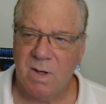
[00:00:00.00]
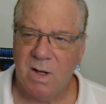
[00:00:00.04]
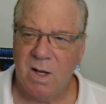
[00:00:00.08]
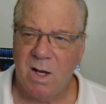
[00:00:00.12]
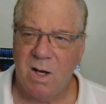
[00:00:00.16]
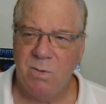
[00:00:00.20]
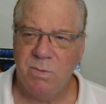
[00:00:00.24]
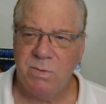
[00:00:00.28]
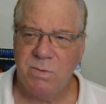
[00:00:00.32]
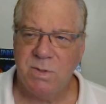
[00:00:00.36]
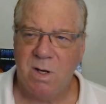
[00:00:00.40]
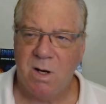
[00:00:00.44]

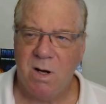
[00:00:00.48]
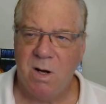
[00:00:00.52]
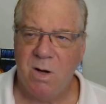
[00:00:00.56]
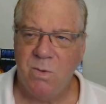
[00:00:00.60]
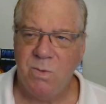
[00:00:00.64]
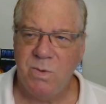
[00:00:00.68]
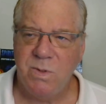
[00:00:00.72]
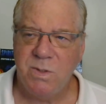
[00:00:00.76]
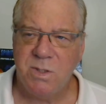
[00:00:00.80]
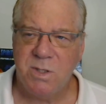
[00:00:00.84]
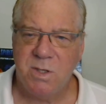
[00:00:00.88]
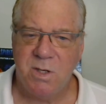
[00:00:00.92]
I was
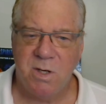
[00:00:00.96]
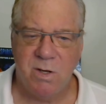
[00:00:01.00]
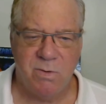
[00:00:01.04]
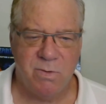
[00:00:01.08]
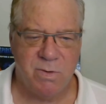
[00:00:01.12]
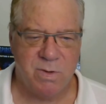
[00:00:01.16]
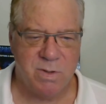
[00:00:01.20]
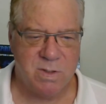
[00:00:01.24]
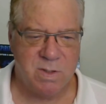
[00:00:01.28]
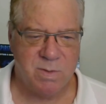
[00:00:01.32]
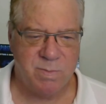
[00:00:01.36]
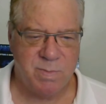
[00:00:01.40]
always
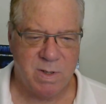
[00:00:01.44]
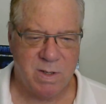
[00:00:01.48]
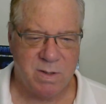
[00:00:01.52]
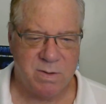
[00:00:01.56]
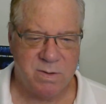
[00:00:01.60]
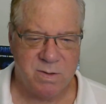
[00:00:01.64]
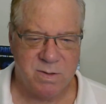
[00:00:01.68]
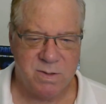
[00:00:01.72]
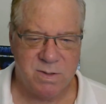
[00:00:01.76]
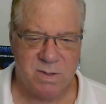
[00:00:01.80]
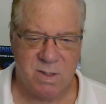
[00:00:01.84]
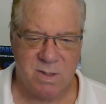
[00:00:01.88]
curious about
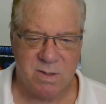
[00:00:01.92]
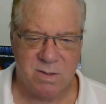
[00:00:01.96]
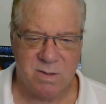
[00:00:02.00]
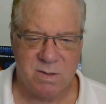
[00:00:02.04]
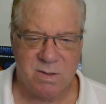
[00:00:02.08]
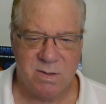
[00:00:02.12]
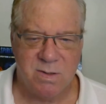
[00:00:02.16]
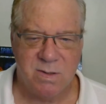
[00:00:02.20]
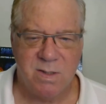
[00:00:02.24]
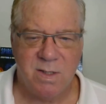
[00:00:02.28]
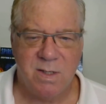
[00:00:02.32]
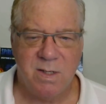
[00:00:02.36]
the
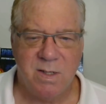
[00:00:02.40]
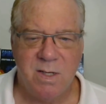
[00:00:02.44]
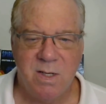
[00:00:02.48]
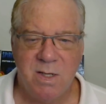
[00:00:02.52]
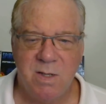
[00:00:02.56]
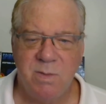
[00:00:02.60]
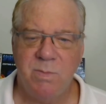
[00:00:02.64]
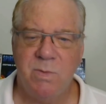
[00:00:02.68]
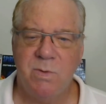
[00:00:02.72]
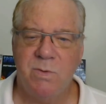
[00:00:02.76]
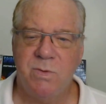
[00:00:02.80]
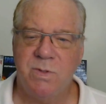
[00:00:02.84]
sentence, Let
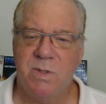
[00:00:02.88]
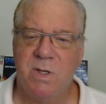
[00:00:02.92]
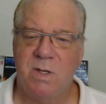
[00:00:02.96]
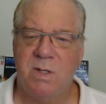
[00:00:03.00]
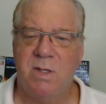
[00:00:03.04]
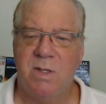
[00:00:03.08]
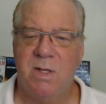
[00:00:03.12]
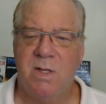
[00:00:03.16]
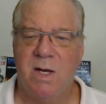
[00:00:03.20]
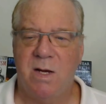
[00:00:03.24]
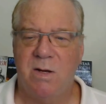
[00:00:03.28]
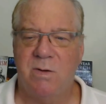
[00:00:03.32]
him who is
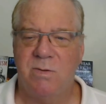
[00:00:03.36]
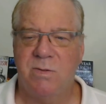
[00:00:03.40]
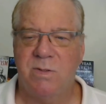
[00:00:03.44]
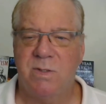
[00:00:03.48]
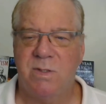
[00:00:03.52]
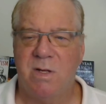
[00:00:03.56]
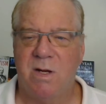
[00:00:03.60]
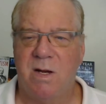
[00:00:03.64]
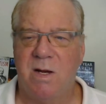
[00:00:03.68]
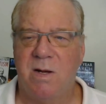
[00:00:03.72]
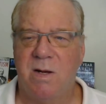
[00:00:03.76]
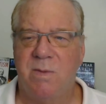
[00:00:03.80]
on the
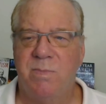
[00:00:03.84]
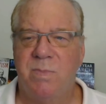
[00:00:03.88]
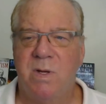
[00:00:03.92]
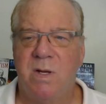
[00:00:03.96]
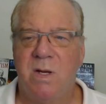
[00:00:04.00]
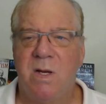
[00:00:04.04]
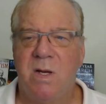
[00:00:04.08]
housetop